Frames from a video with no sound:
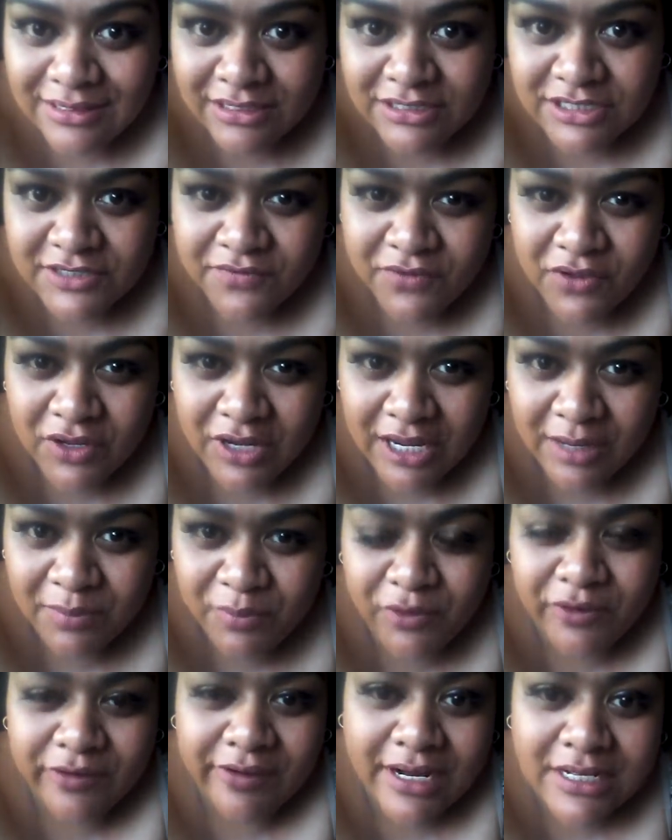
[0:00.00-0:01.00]
Tafoki
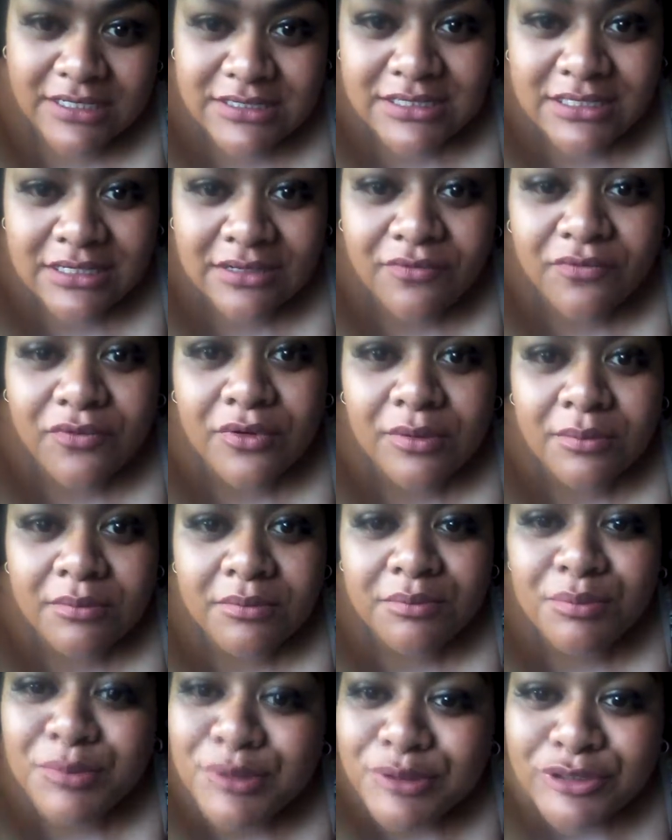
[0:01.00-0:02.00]
broadcasting
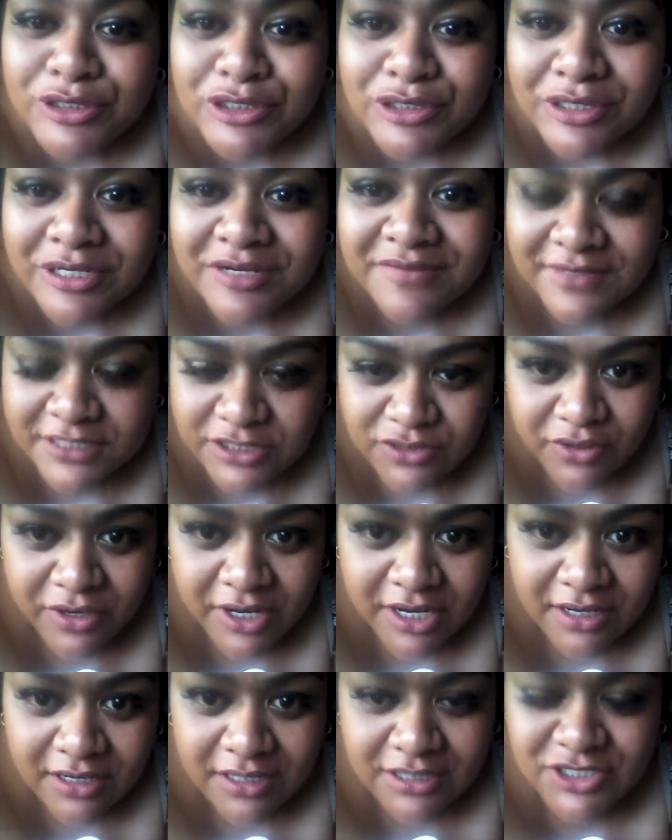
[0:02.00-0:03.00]
from Mildura,
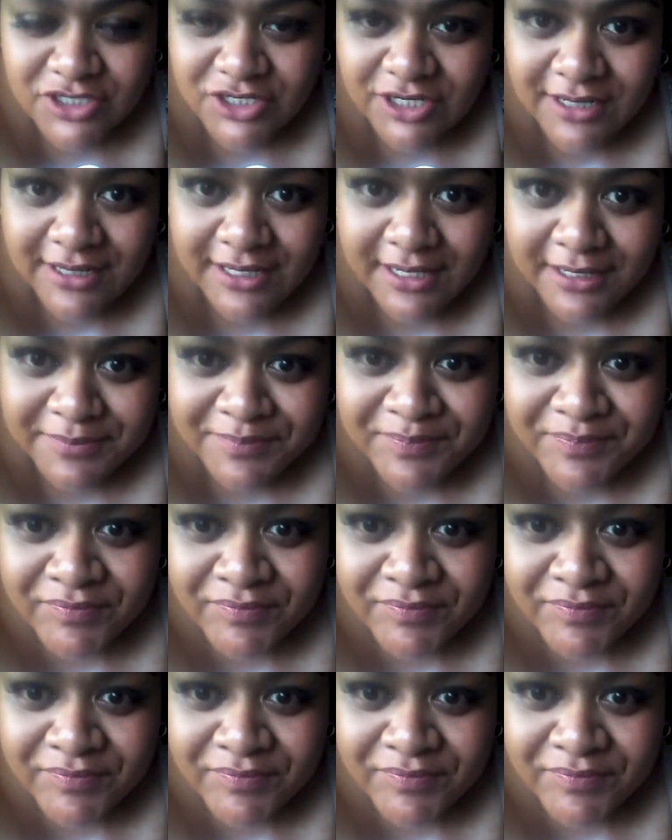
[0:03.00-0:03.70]
Victoria, Australia.